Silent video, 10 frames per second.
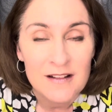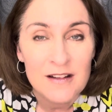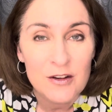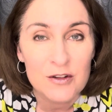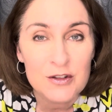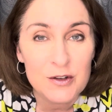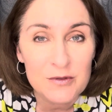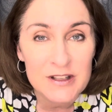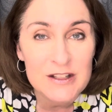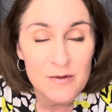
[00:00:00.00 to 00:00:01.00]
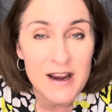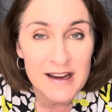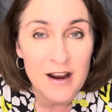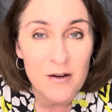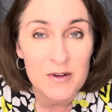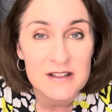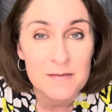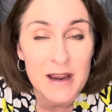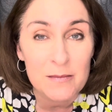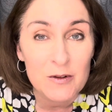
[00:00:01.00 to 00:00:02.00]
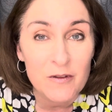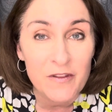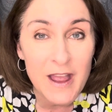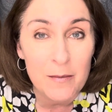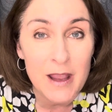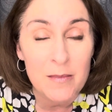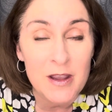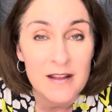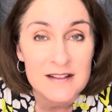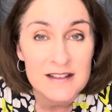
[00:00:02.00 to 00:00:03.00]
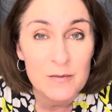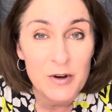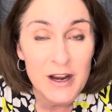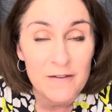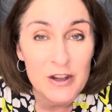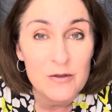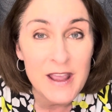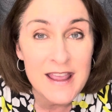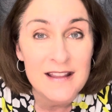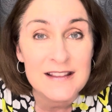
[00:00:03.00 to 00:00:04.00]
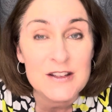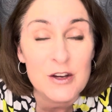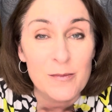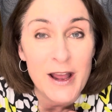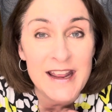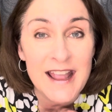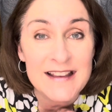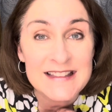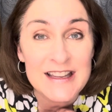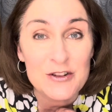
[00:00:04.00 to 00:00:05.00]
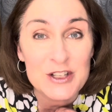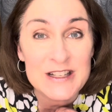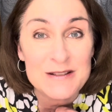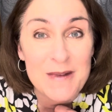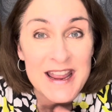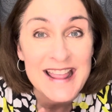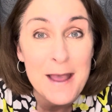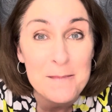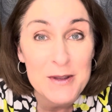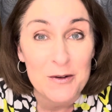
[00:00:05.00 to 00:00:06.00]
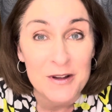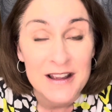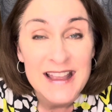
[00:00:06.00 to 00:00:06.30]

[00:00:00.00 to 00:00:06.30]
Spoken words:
your to-do list right now is to make milk for that baby and sleep whenever you can so your body has the energy to make that milk.